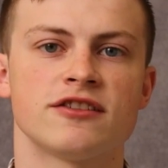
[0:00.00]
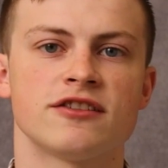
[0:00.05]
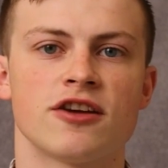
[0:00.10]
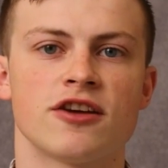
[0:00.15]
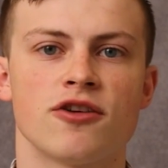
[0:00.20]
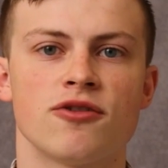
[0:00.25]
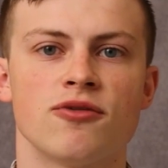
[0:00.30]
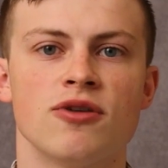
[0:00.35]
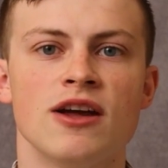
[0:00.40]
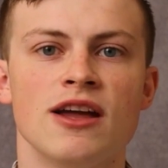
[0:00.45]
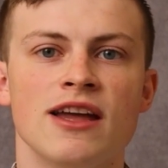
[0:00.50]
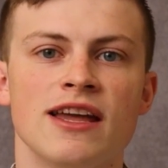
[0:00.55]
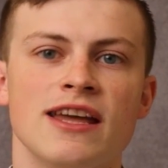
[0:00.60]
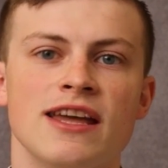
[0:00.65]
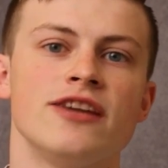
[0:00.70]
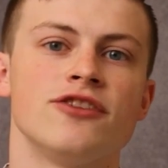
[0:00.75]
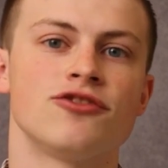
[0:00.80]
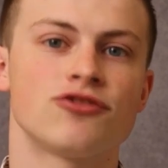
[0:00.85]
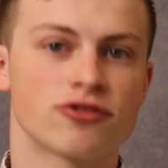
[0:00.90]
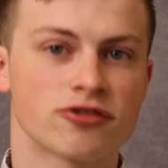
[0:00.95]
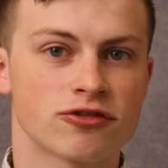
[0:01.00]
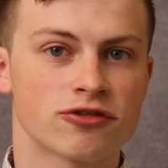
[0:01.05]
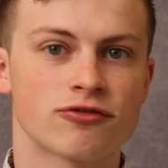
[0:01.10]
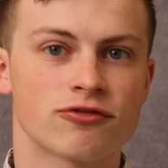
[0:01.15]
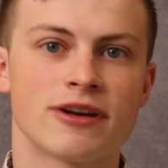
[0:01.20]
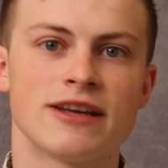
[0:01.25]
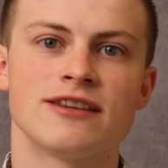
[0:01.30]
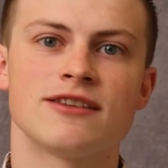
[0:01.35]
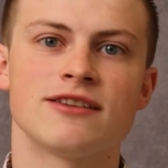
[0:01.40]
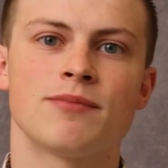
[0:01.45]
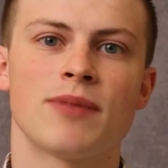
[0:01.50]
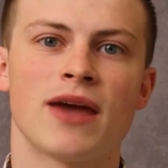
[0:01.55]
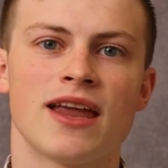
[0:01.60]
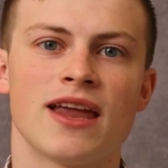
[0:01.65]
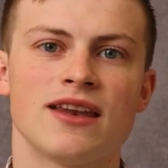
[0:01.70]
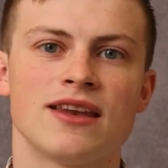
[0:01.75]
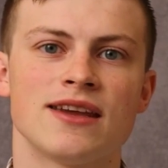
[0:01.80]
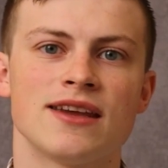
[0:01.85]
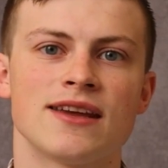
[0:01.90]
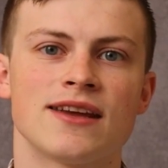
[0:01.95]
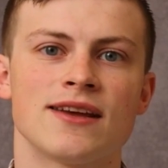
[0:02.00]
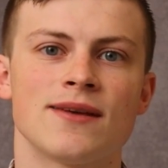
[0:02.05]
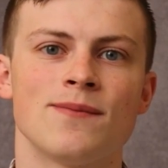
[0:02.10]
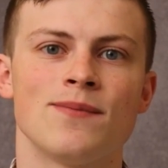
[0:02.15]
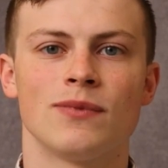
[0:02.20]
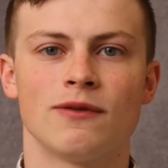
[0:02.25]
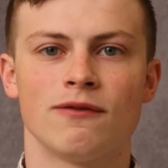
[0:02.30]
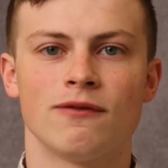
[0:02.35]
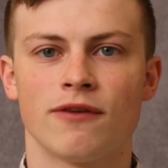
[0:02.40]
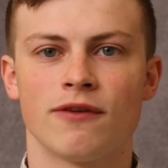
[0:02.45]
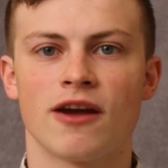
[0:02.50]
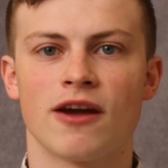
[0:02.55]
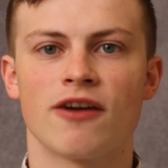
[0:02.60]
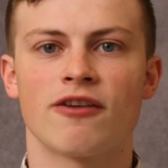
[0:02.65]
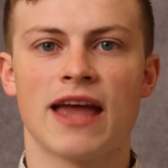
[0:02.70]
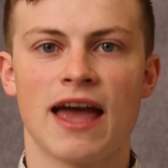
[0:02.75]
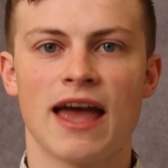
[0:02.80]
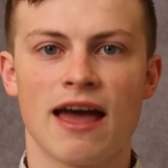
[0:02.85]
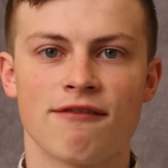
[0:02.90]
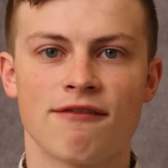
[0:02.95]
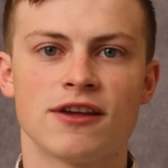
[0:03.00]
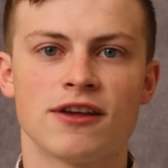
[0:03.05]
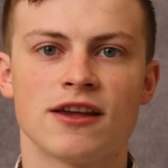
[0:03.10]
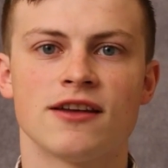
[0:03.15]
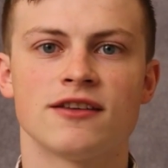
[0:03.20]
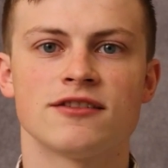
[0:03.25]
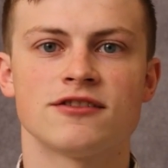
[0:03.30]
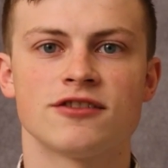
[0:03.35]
So interest rate depending, very heavy.